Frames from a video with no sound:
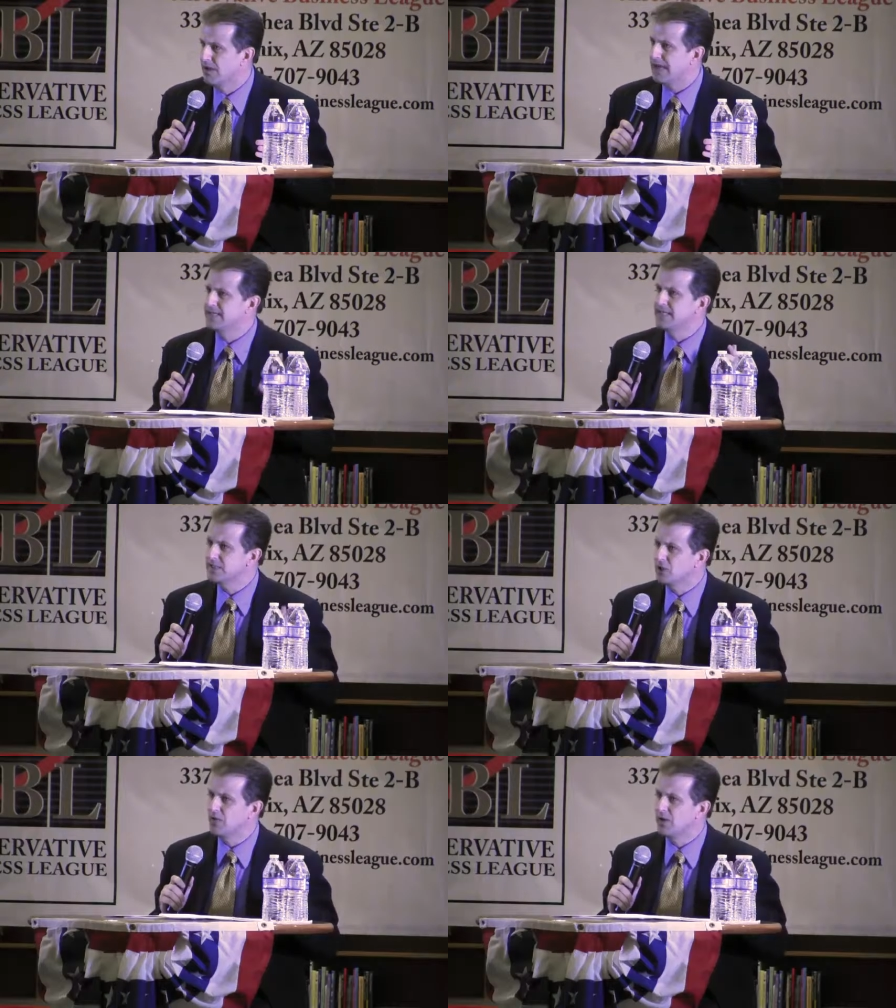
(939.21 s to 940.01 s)
I
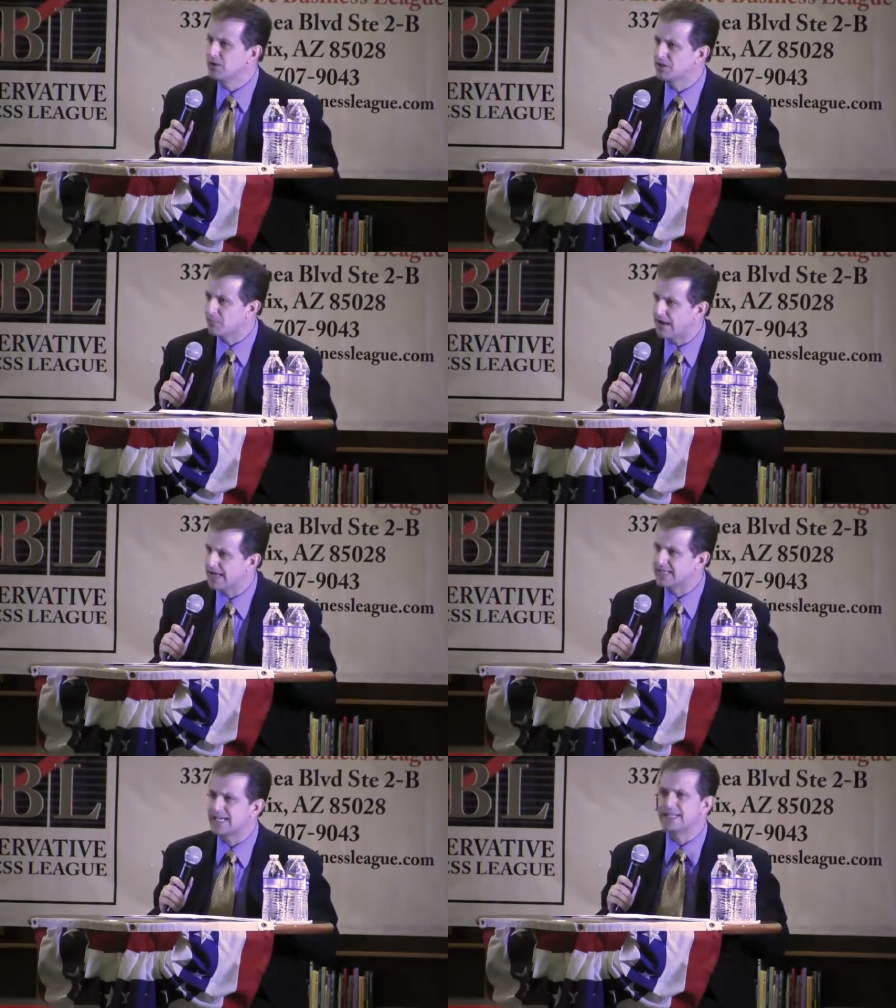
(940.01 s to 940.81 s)
disagree with the
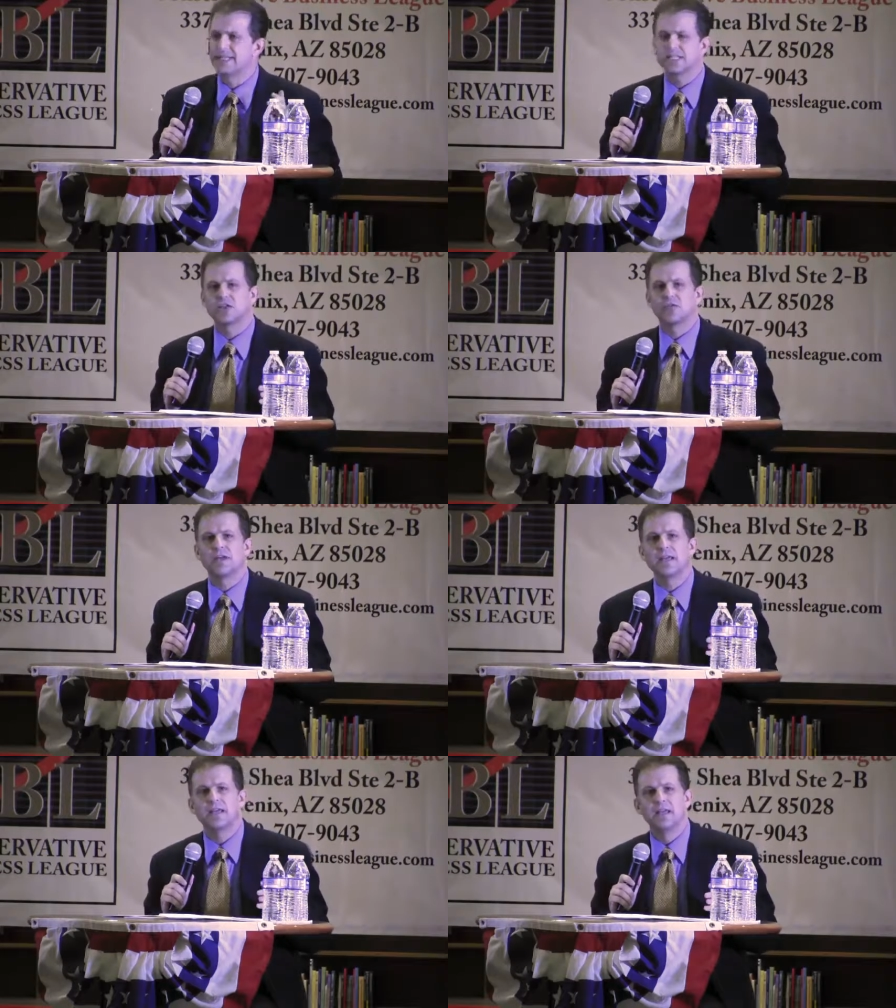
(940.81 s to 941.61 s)
practice. I
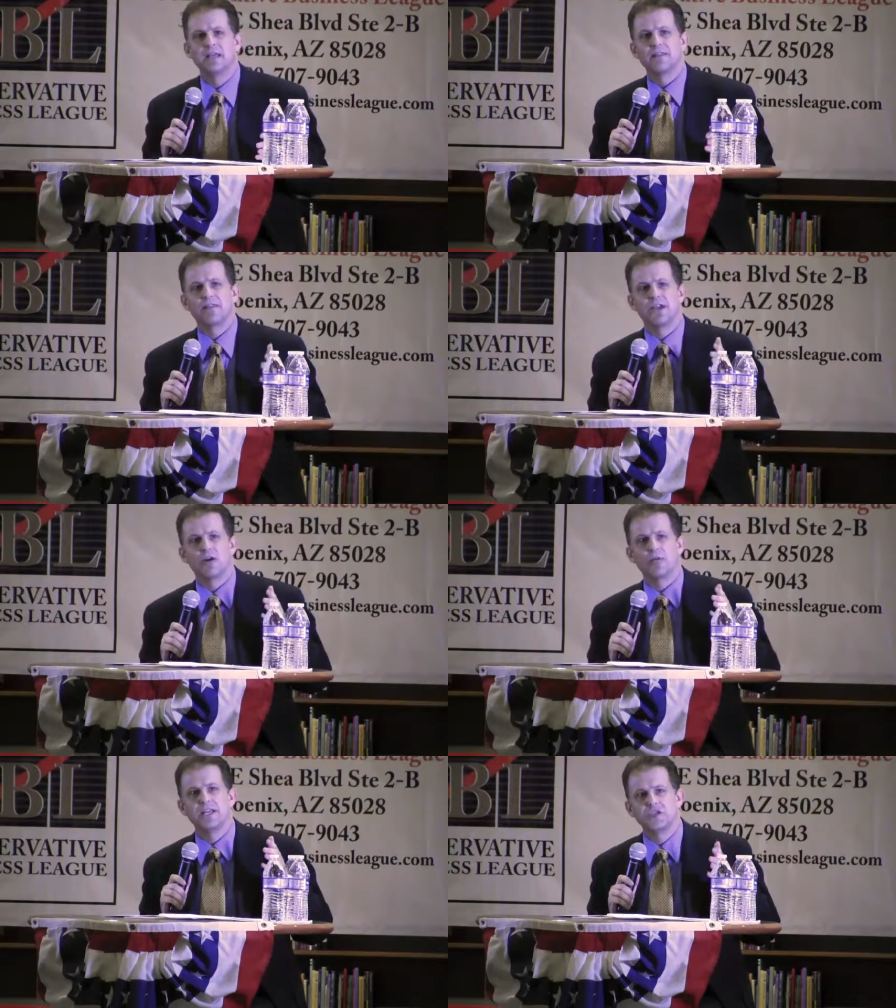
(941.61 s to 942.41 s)
disagree that they
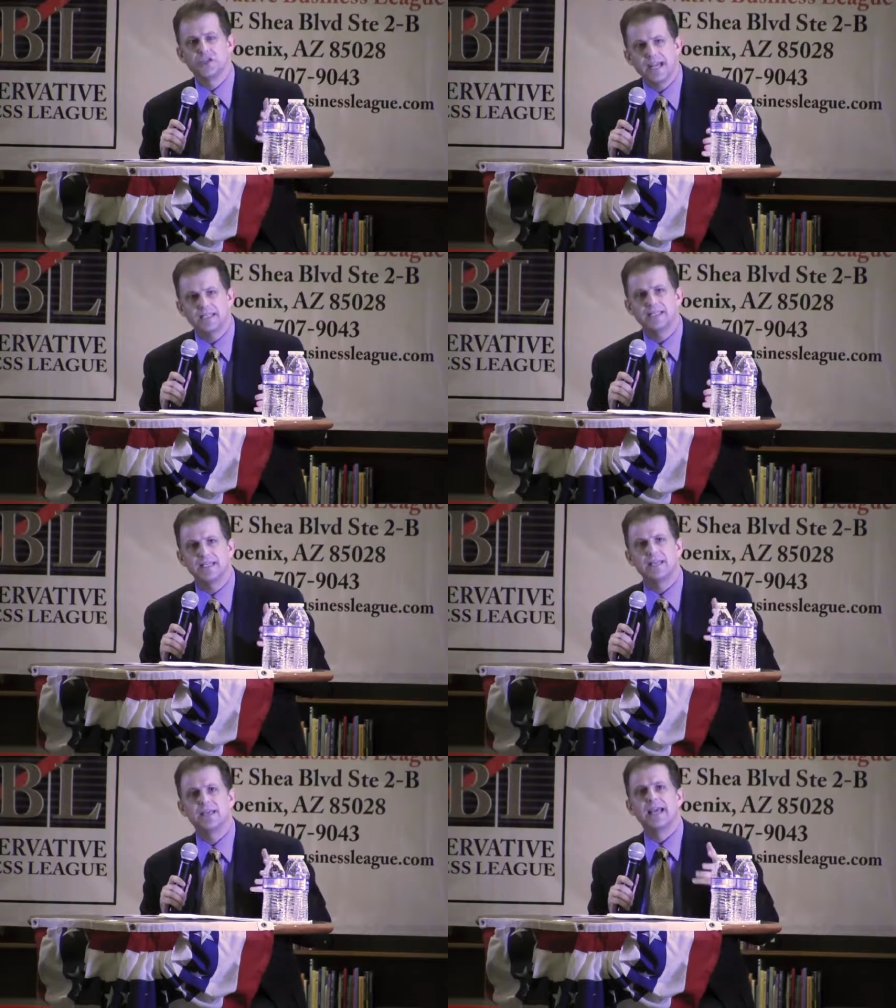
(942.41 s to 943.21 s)
are
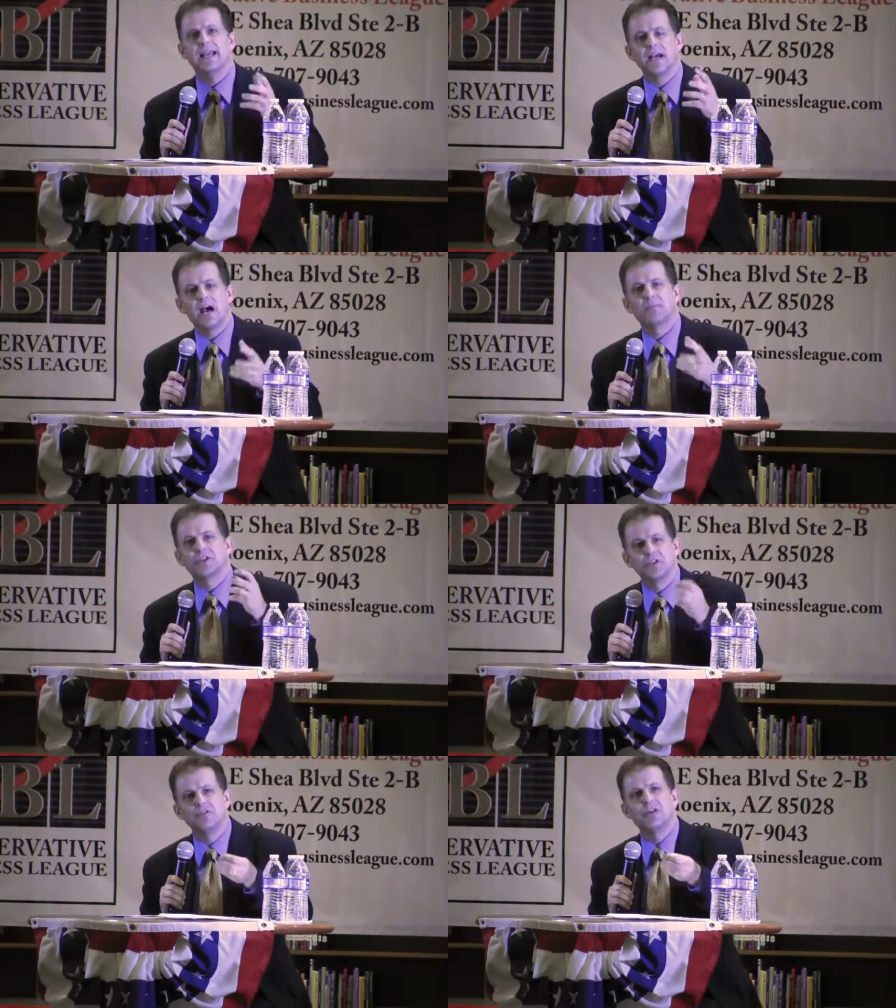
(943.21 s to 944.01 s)
rejecting an
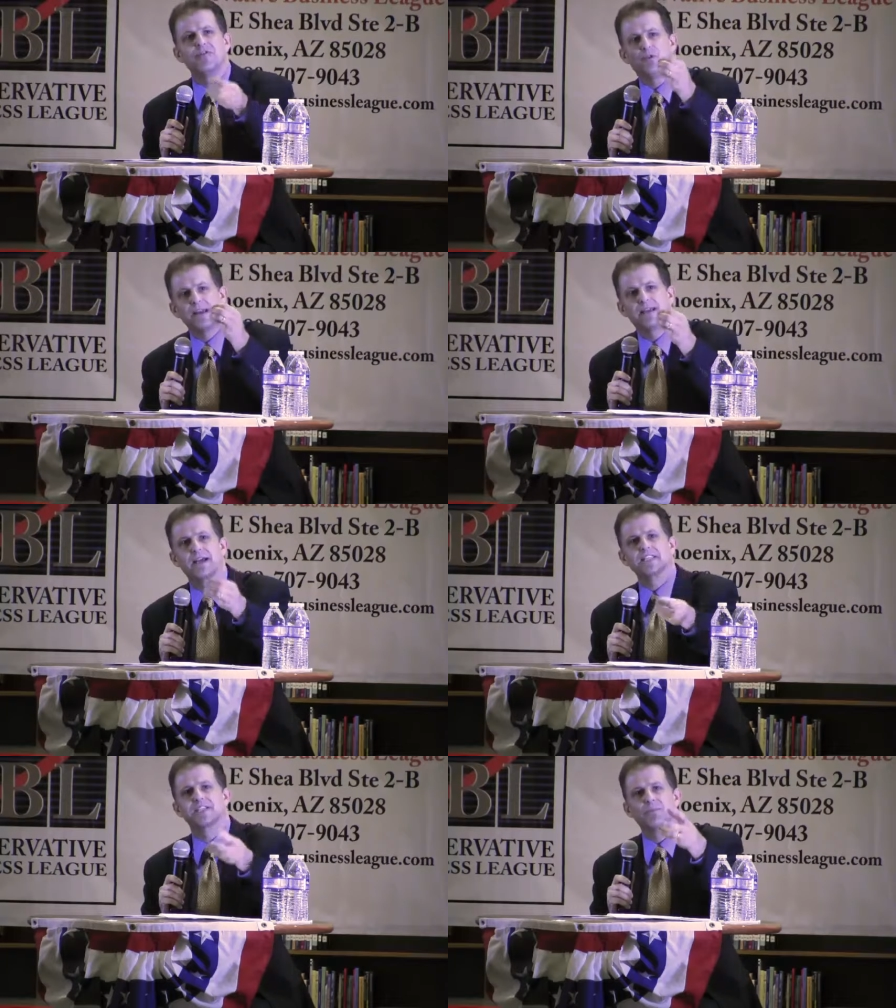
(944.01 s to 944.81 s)
opportunity for a
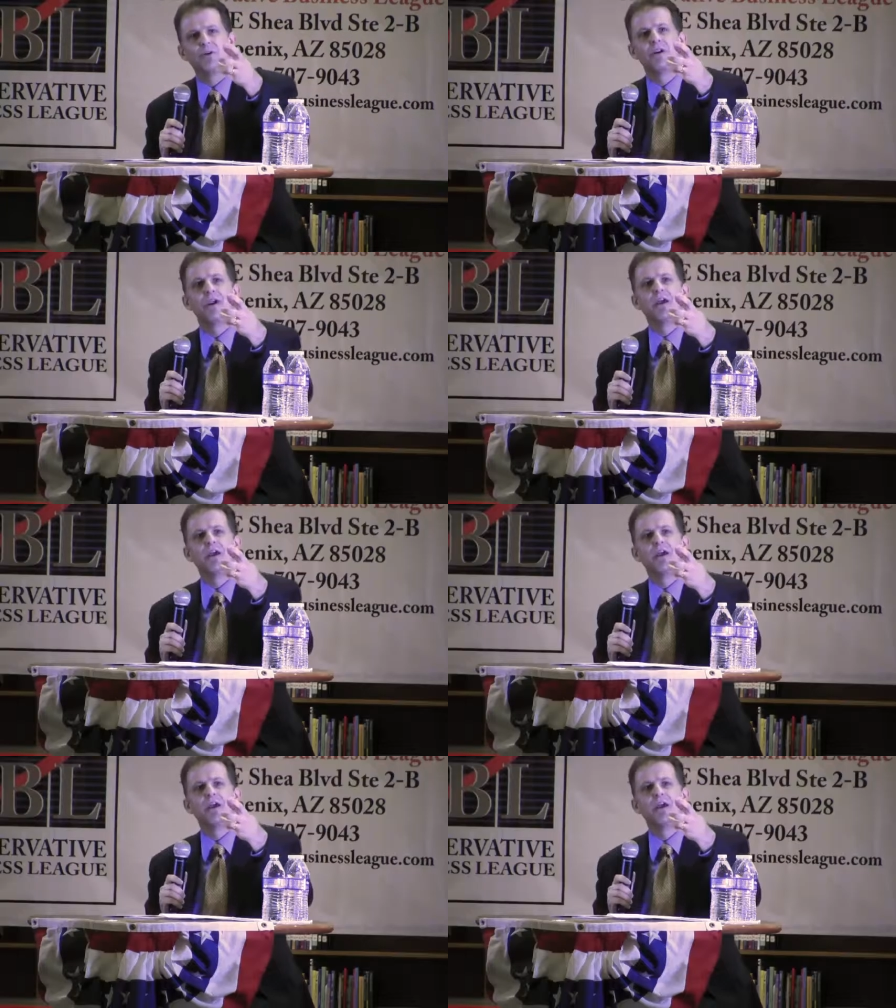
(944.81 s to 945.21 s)
customer